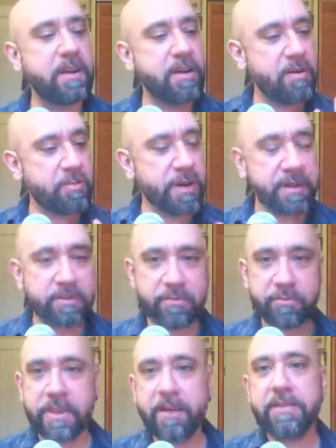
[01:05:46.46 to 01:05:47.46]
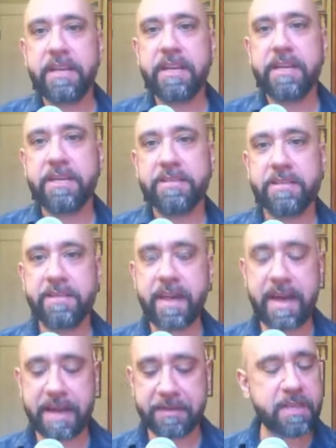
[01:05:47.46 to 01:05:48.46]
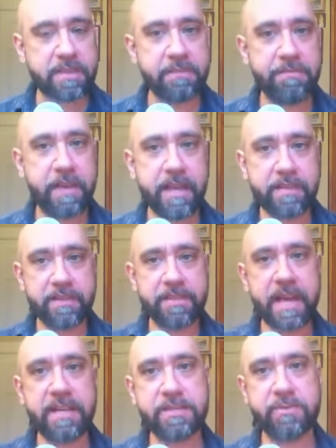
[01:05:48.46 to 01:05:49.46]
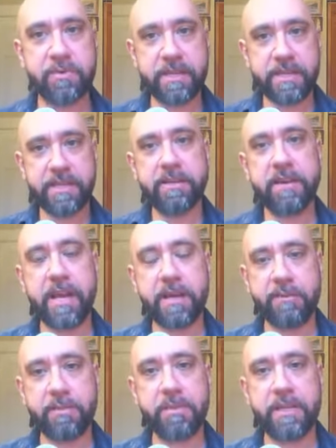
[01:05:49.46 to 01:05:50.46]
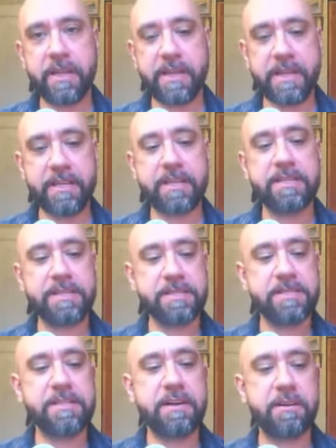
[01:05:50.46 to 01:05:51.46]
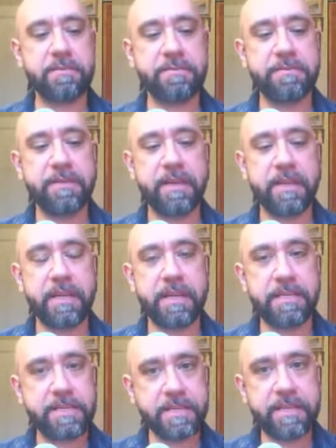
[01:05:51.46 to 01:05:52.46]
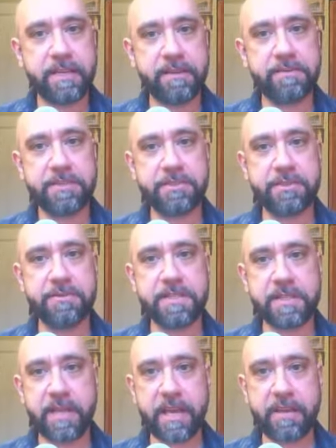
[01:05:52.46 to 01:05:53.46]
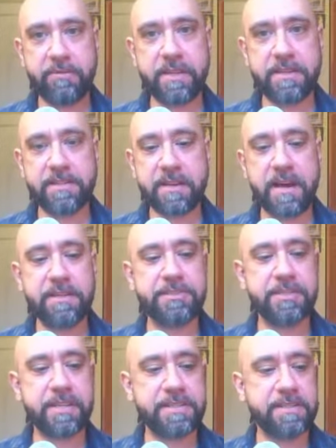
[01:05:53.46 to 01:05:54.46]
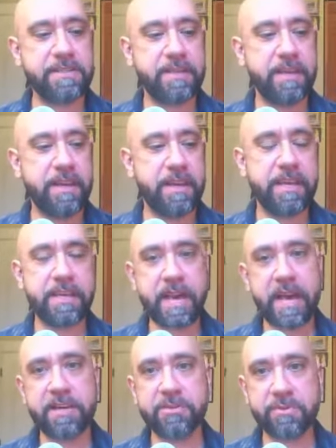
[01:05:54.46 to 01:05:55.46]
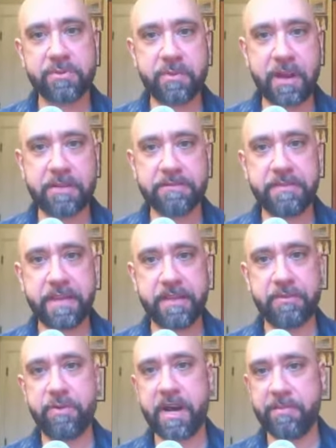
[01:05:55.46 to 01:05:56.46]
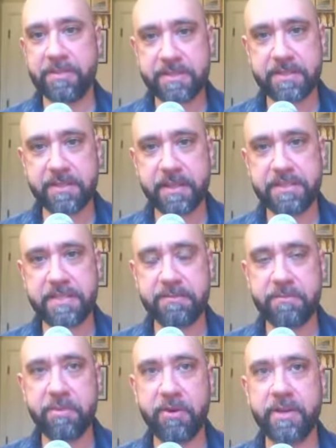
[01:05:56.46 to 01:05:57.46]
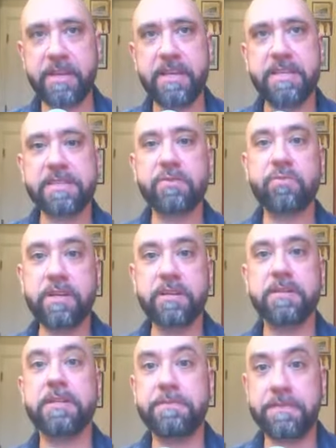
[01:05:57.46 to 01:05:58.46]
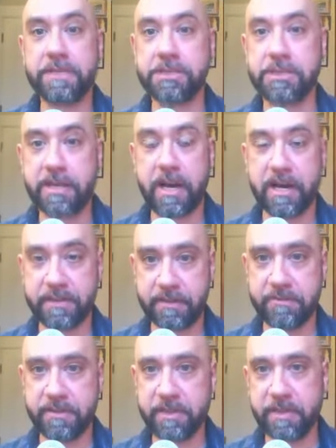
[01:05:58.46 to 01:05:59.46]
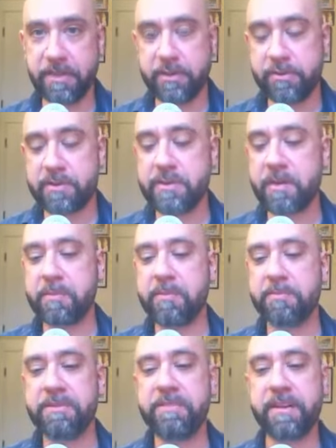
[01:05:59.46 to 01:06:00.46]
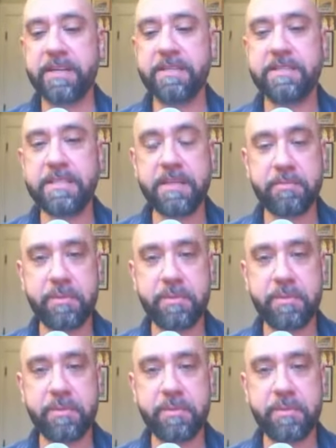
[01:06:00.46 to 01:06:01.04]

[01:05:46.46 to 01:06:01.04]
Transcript: But without getting into that, the fact that that's what we hear Henry playing is itself indicative. It shows that Henry is not just a casual rock fan who happens to like David Bowie. He's a real aficionado who is probably very deep